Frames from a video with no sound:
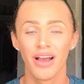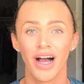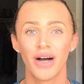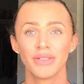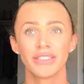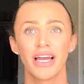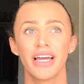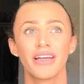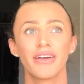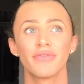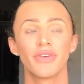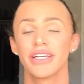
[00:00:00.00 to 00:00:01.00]
I was
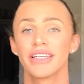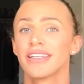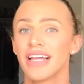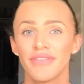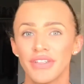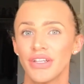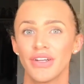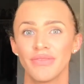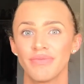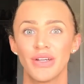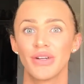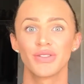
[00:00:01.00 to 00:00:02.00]
like freaking 11
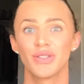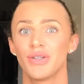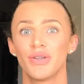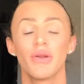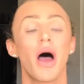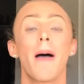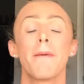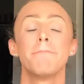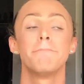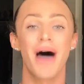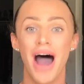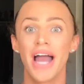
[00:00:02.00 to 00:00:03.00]
years old,
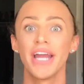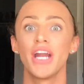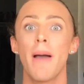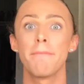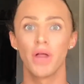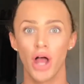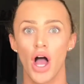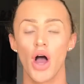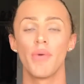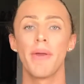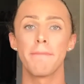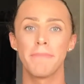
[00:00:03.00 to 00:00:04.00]
mind
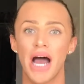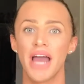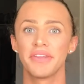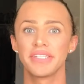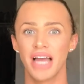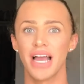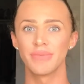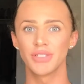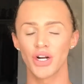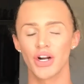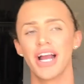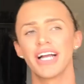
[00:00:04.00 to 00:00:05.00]
blown by the Time
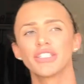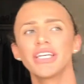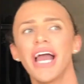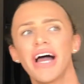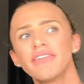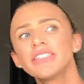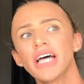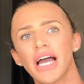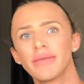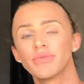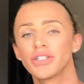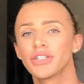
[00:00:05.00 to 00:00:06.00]
Turner. I actually have a
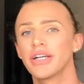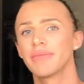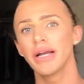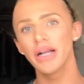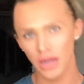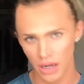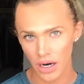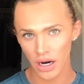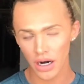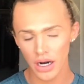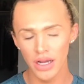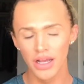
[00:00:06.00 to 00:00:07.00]
Time Turner in my
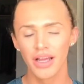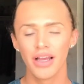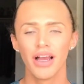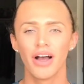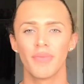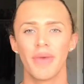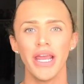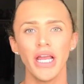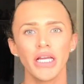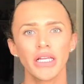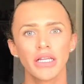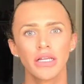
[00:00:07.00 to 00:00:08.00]
car, my
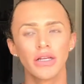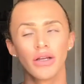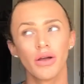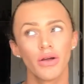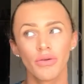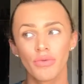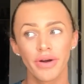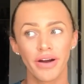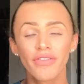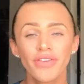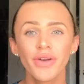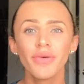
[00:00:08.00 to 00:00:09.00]
rear
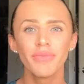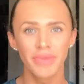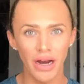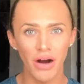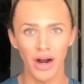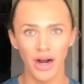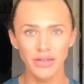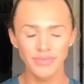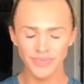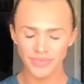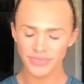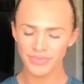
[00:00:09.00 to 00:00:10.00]
view mirror.
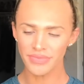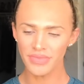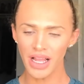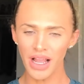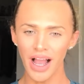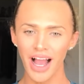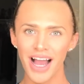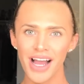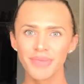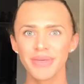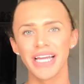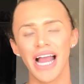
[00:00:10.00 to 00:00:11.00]

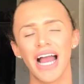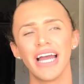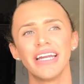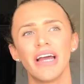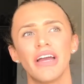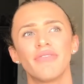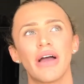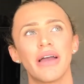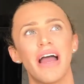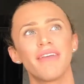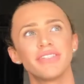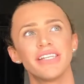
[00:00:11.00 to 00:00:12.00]
But yeah, and if I
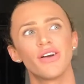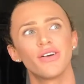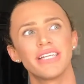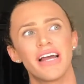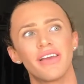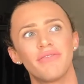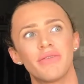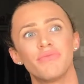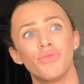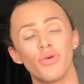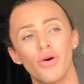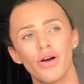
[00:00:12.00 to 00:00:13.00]
have to narrow it down even
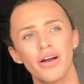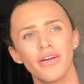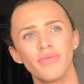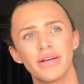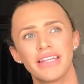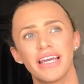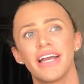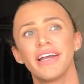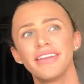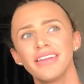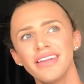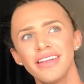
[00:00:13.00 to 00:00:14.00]
more
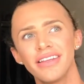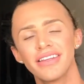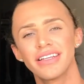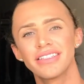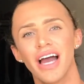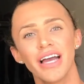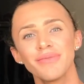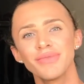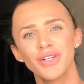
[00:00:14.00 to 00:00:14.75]
within the Time